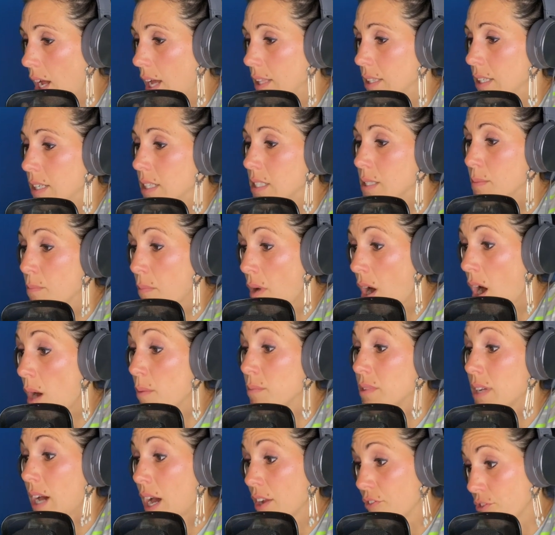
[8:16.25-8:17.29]
And then his
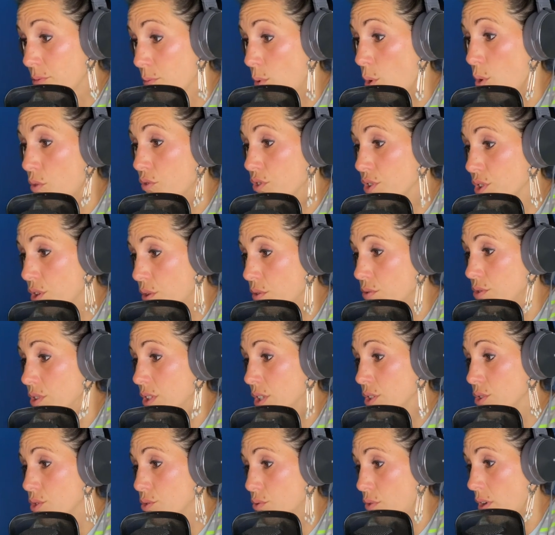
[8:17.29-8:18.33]
mom died from overdose
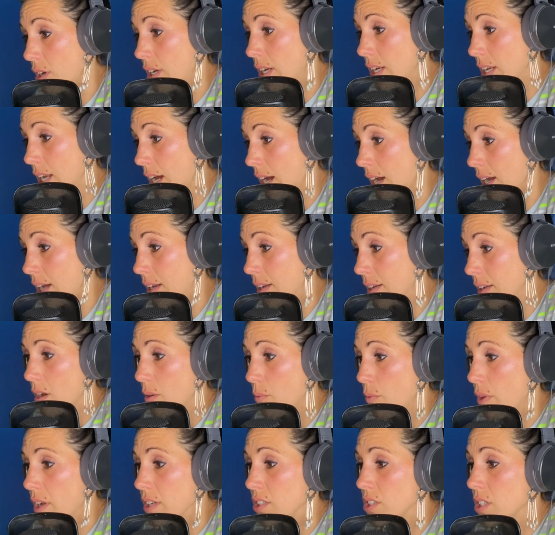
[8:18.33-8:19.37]
in 29,
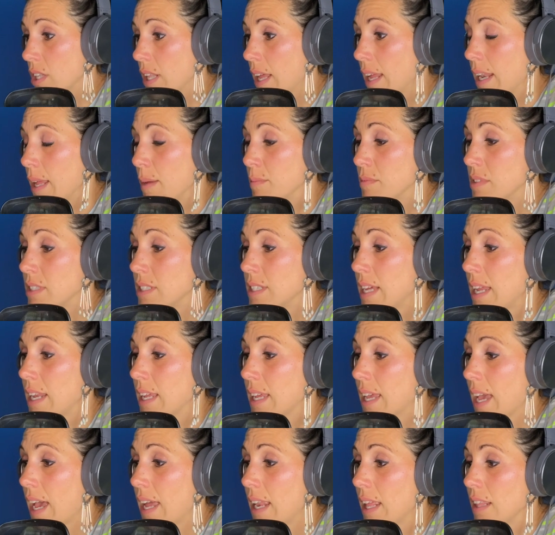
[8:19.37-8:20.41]
which led him to
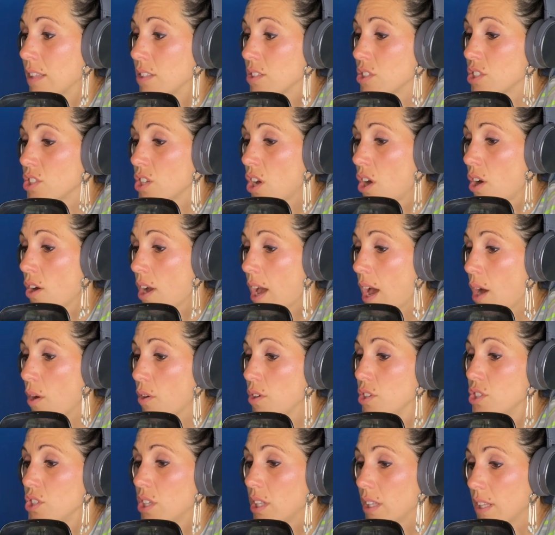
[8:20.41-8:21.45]
dedicating the song How
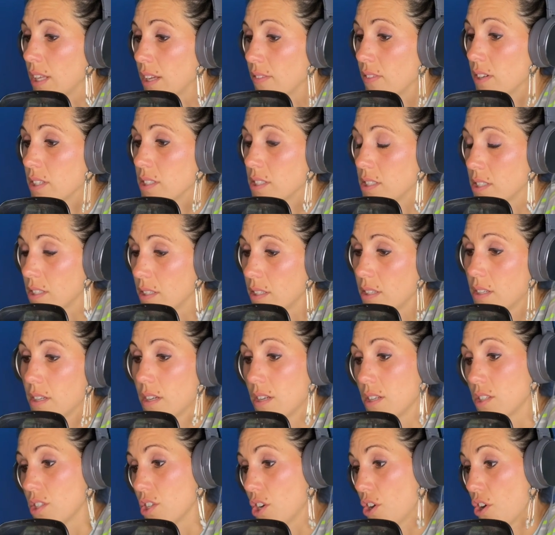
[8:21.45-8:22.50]
Could You Leave Us
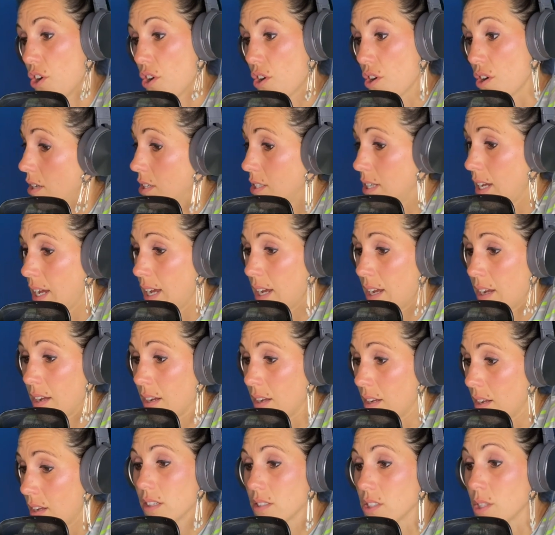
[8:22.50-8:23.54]
to her. Dang.
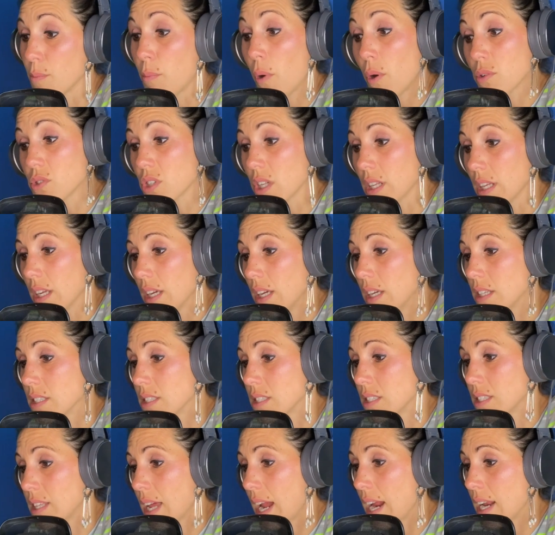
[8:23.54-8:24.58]
Supposedly, he's
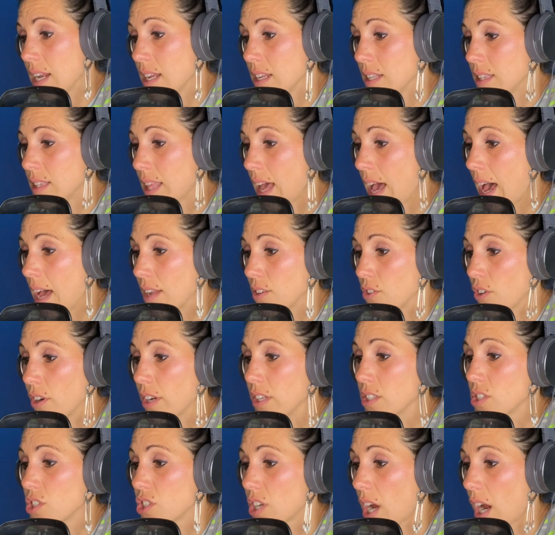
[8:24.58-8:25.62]
stated that during
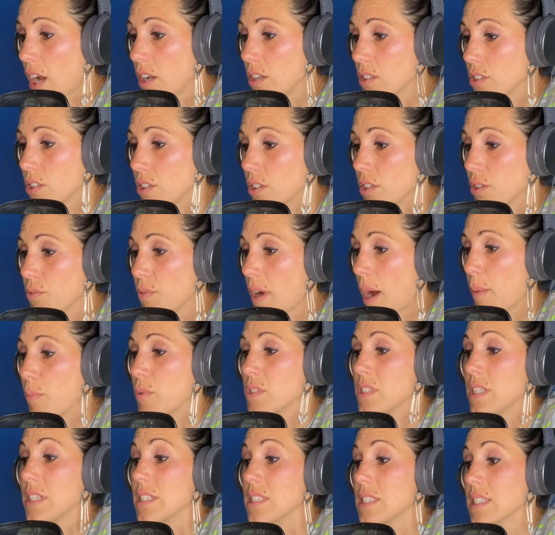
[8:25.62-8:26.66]
his childhood, rap
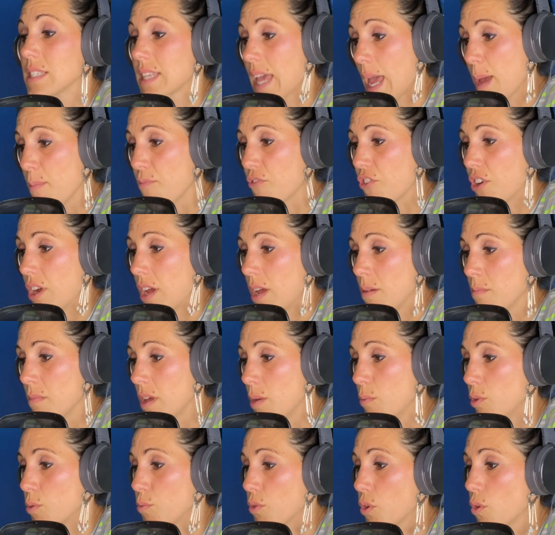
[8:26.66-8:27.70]
was an escape for him. He
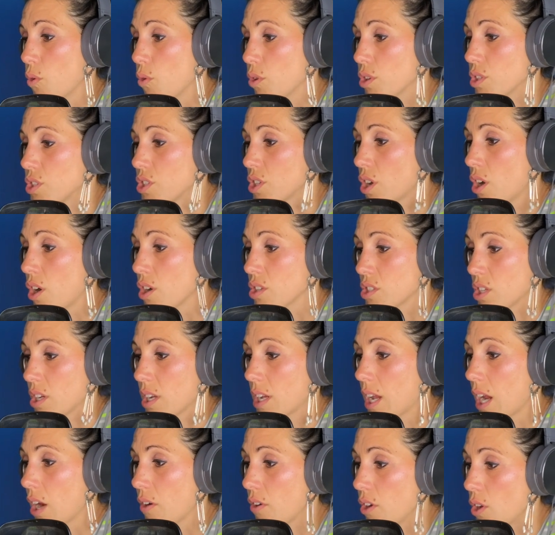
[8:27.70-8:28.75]
would record songs on a
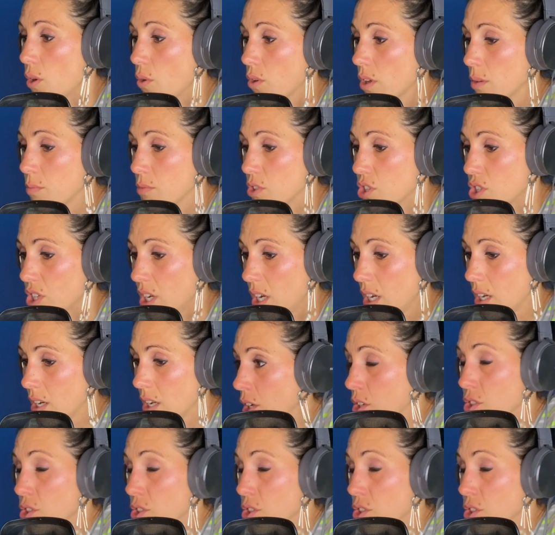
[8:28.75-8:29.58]
karaoke machine.